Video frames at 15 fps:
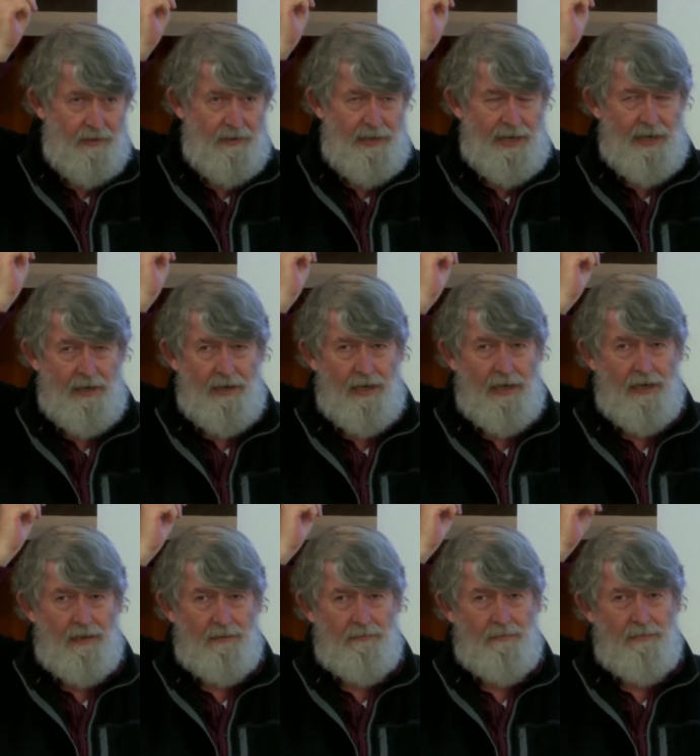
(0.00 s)
that
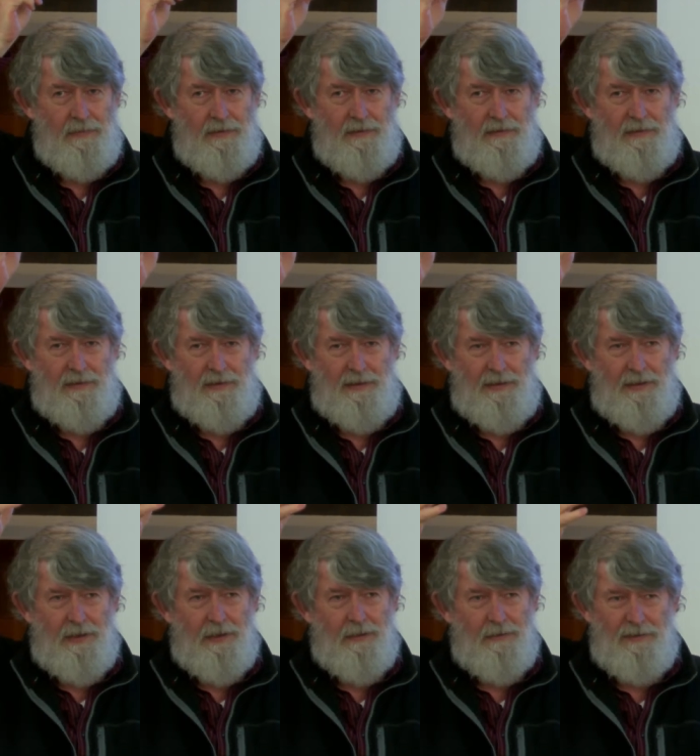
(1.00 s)
um, you
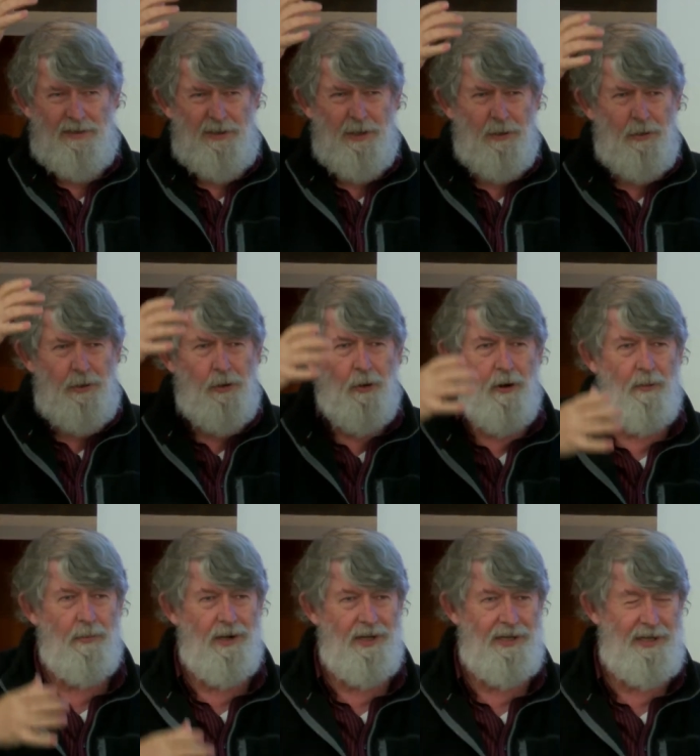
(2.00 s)
know you don't
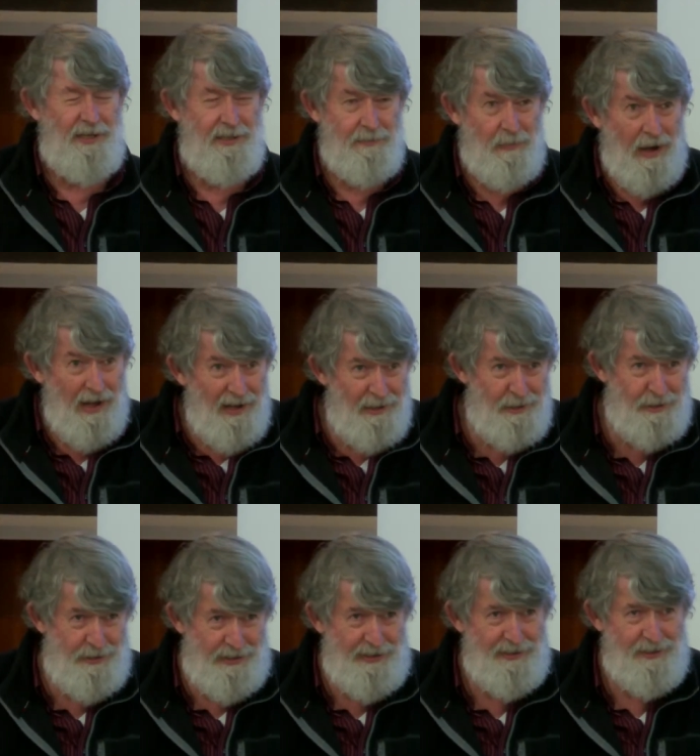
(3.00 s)
normally demolish
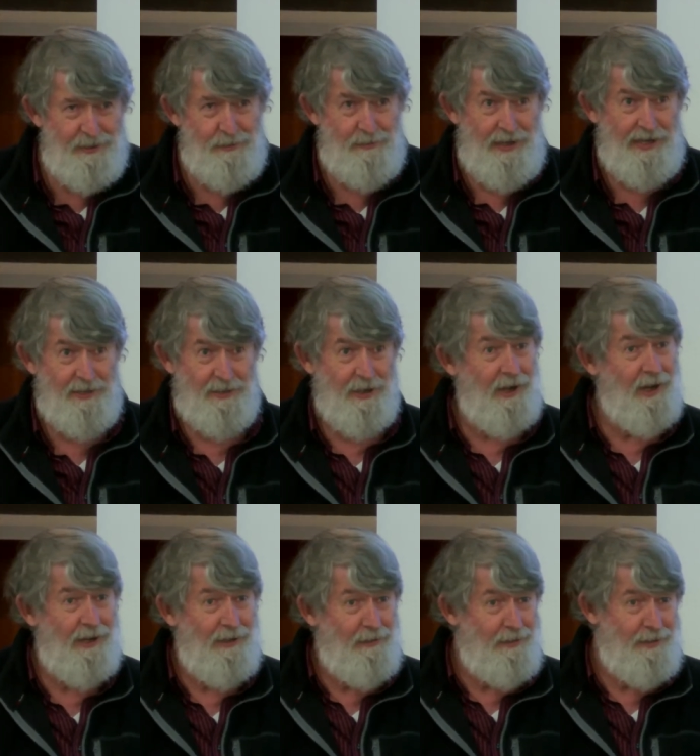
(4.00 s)
things that are that
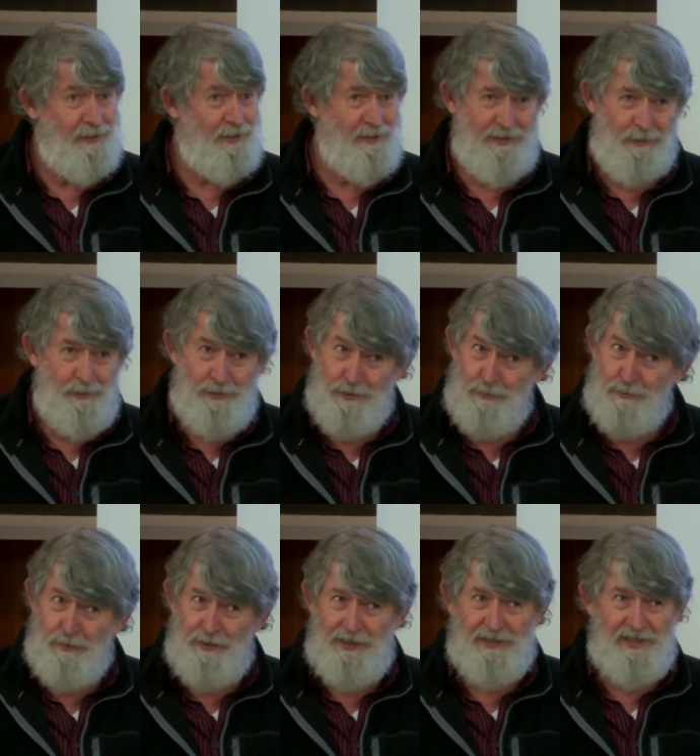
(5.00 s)
tall because those are
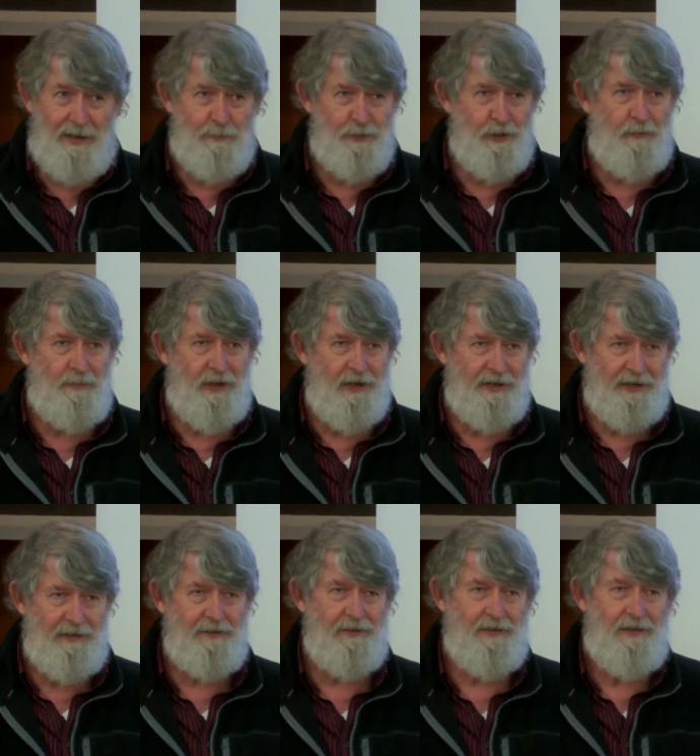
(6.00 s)
pretty exceptional
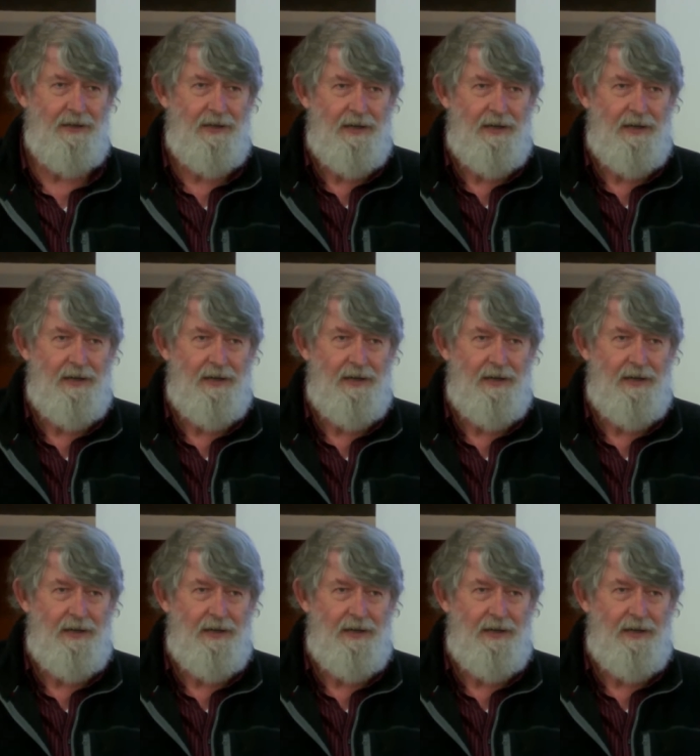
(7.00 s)
buildings,